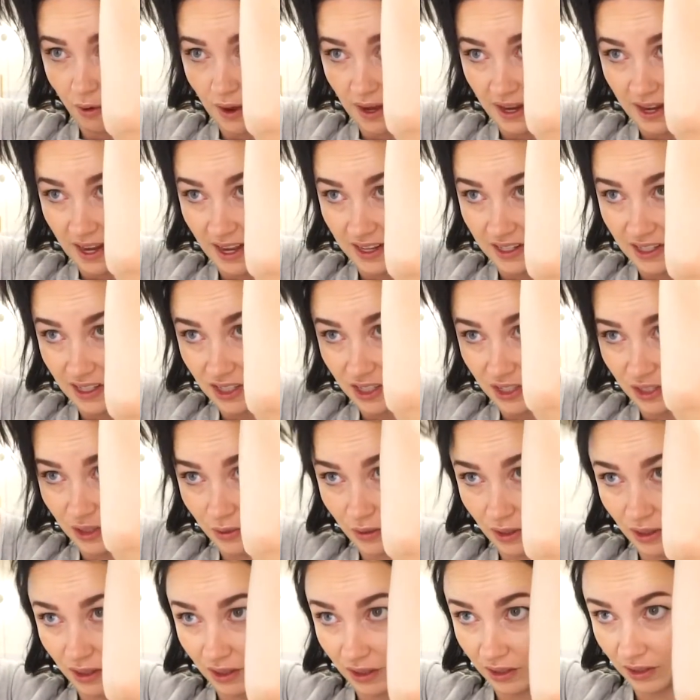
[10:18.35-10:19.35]
I kind of just do
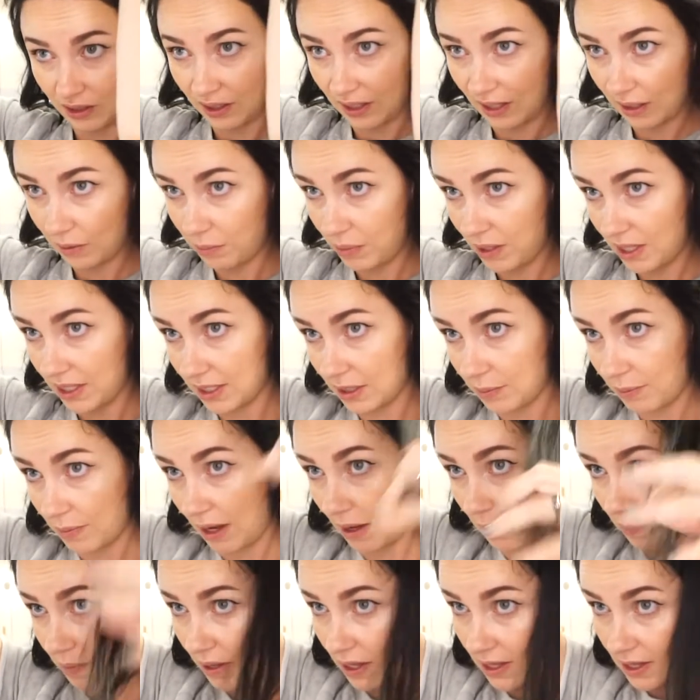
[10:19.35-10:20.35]
it little like piece
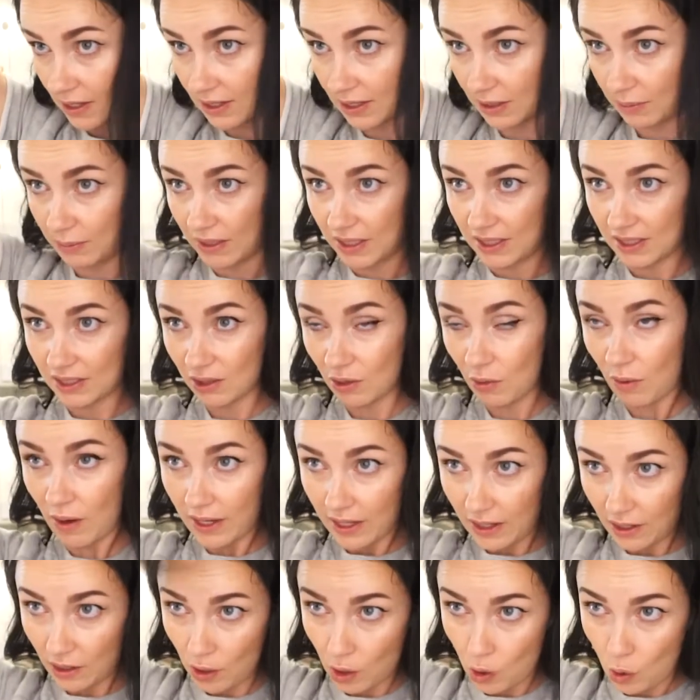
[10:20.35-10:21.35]
by piece, but it's
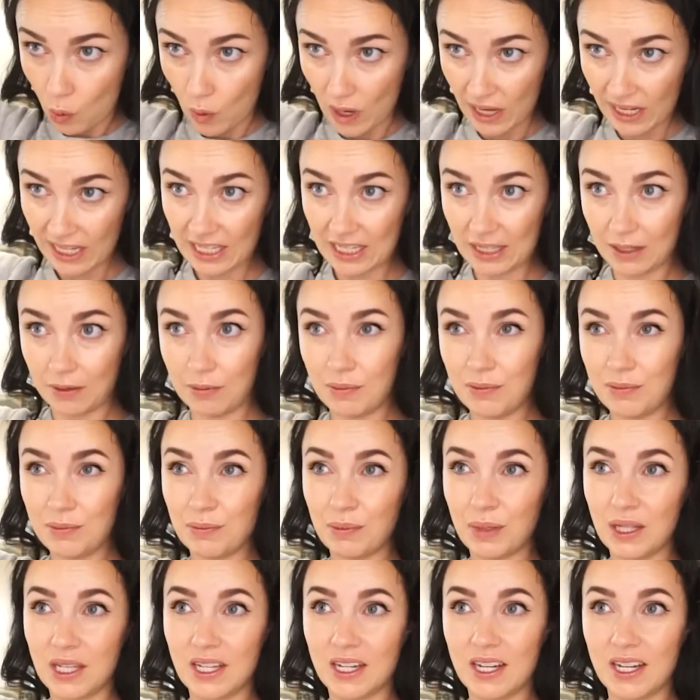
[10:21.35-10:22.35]
quite quick
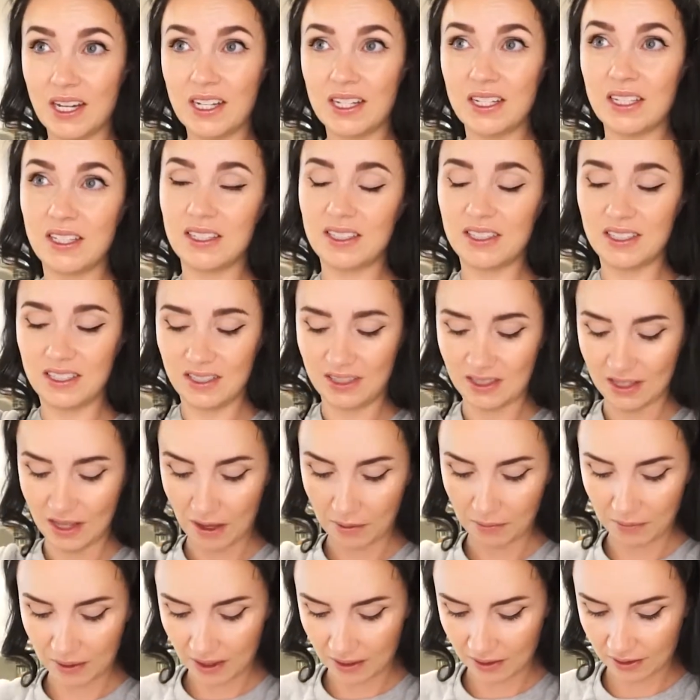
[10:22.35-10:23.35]
because,
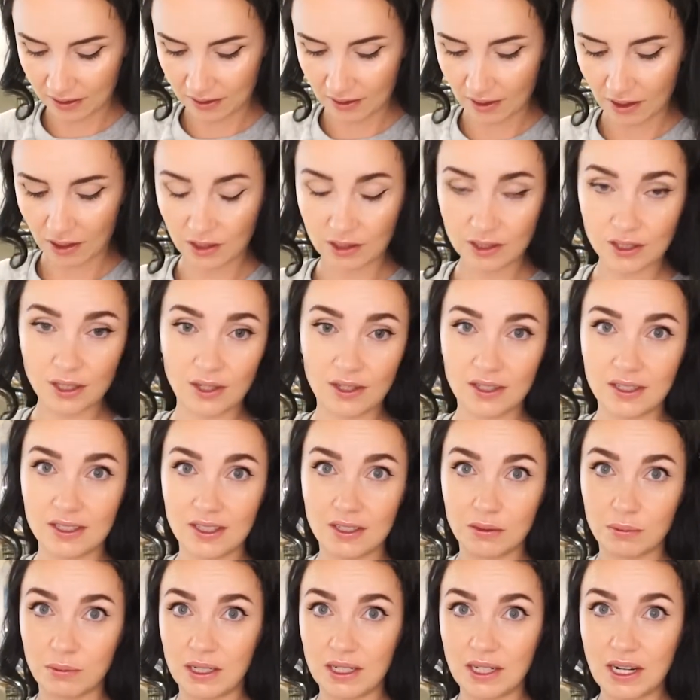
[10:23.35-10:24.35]
I mean, also this
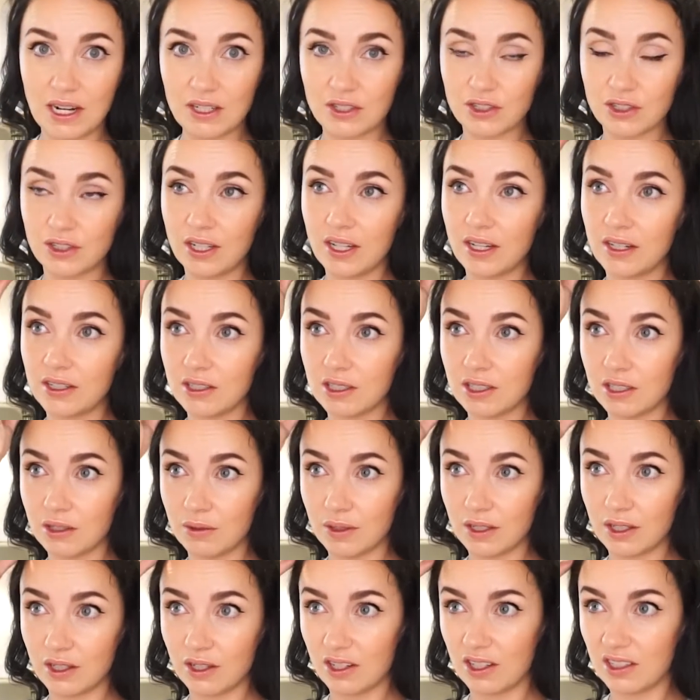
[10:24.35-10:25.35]
is my natural hair, so
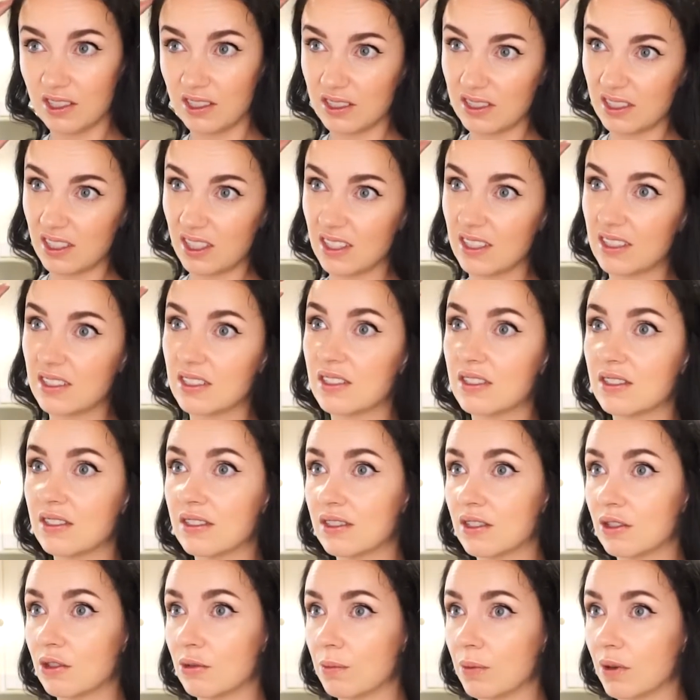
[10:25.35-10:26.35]
it curls like
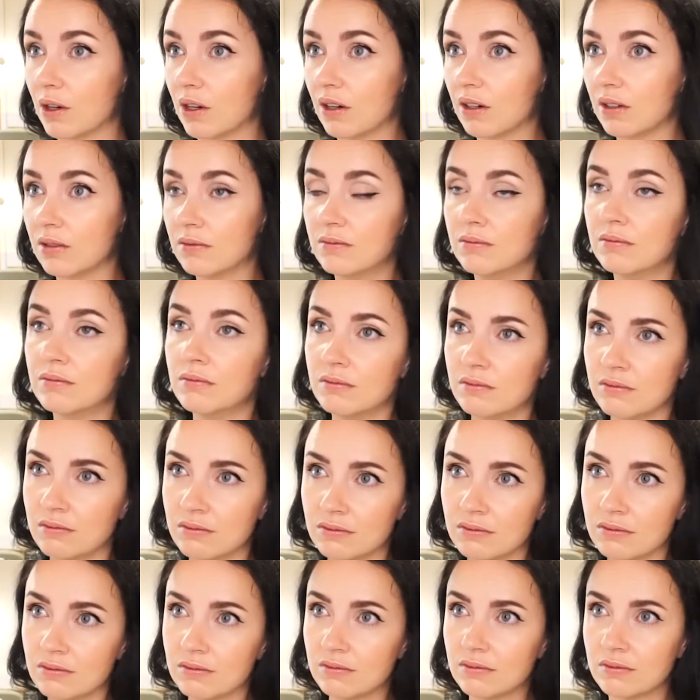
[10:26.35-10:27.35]
super
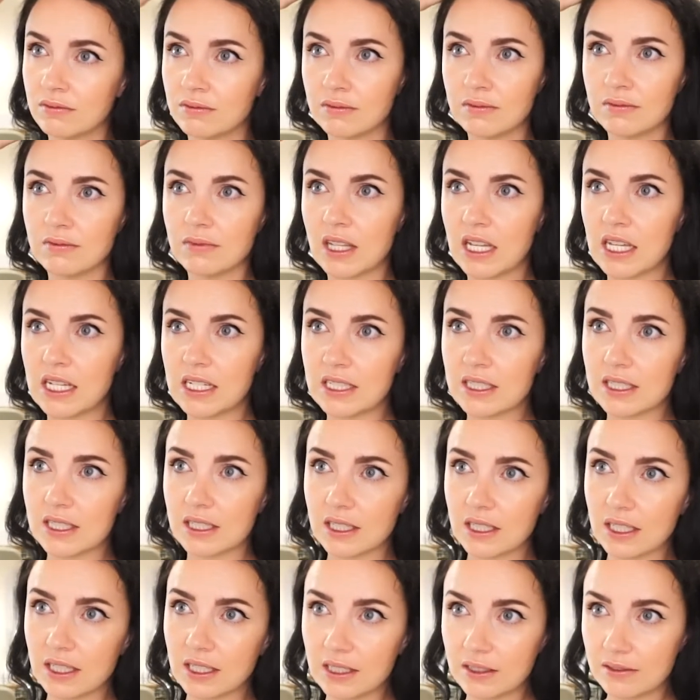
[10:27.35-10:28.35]

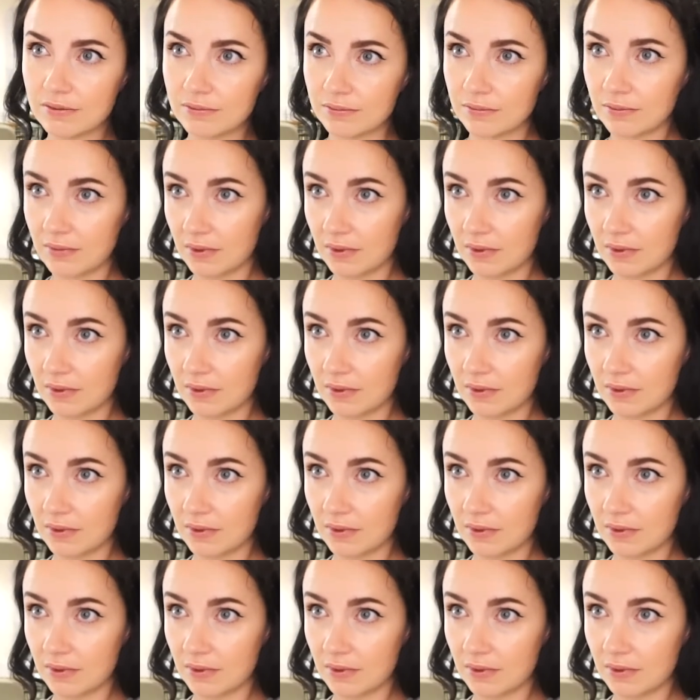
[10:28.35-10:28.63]
easily.